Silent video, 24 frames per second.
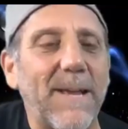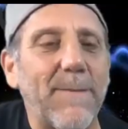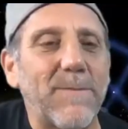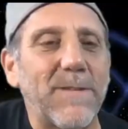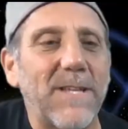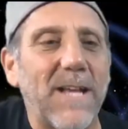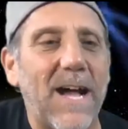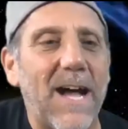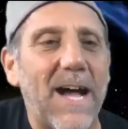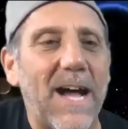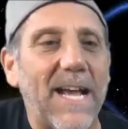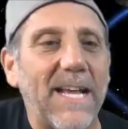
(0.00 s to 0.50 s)

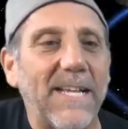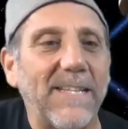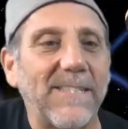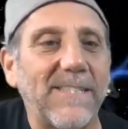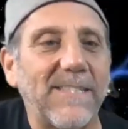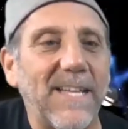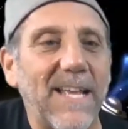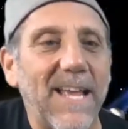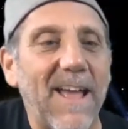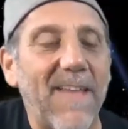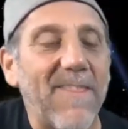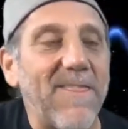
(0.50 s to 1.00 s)

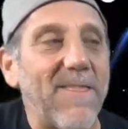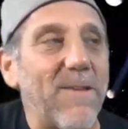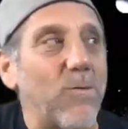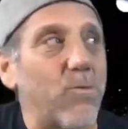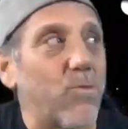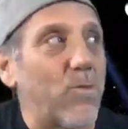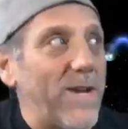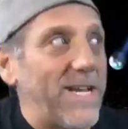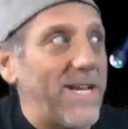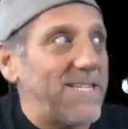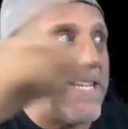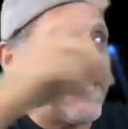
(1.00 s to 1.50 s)
size and the
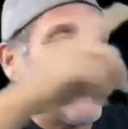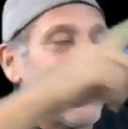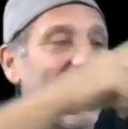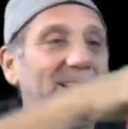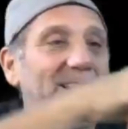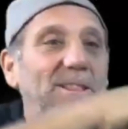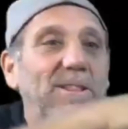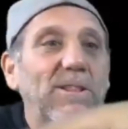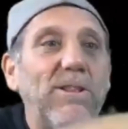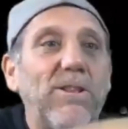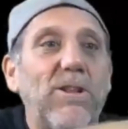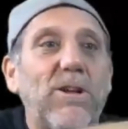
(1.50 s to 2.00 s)
reason they
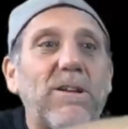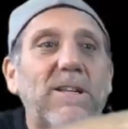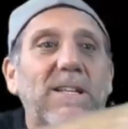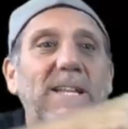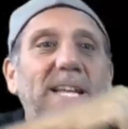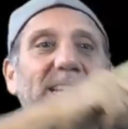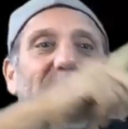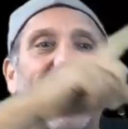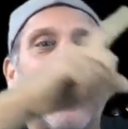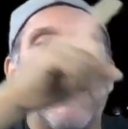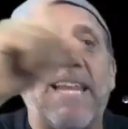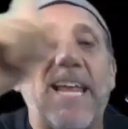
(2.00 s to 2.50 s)
look
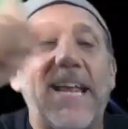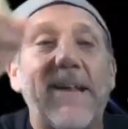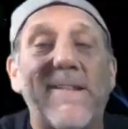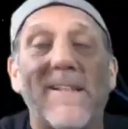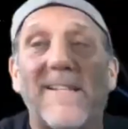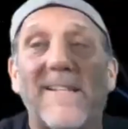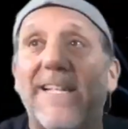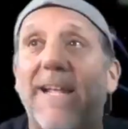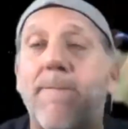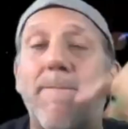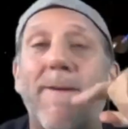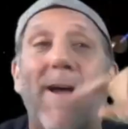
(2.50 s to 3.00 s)
like they take
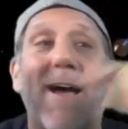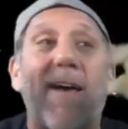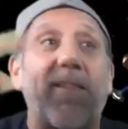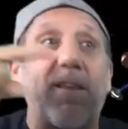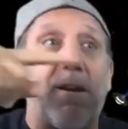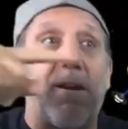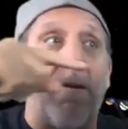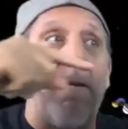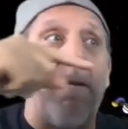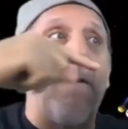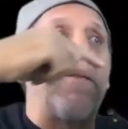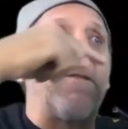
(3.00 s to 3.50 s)
the same path,
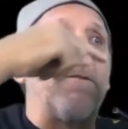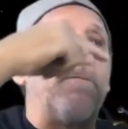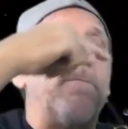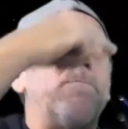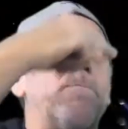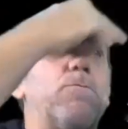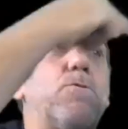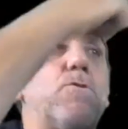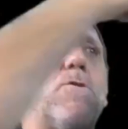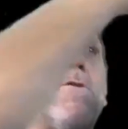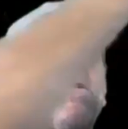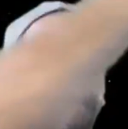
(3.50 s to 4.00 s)
the
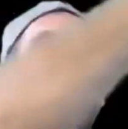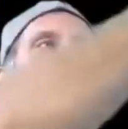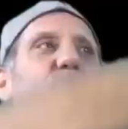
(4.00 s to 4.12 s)
moon is